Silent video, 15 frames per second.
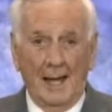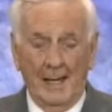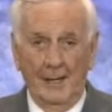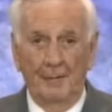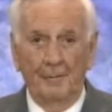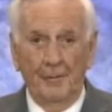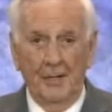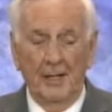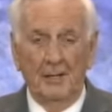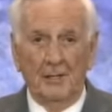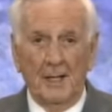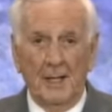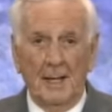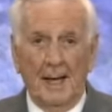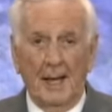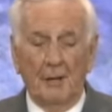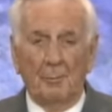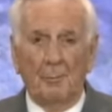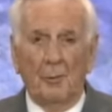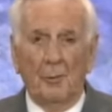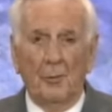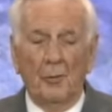I didn't finish that
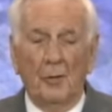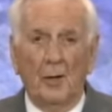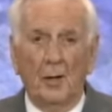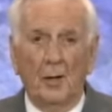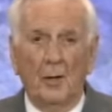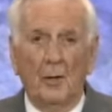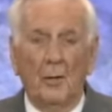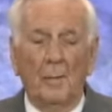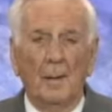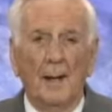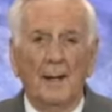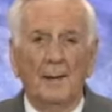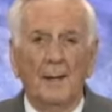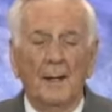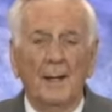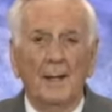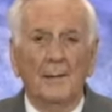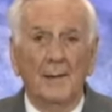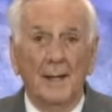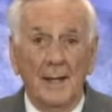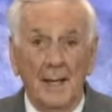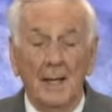last point a while ago about
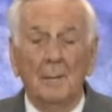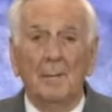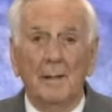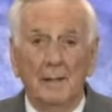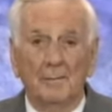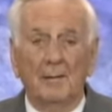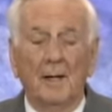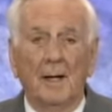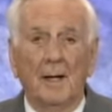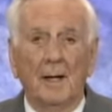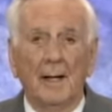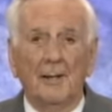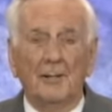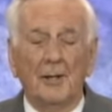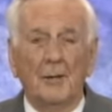the enemy of God.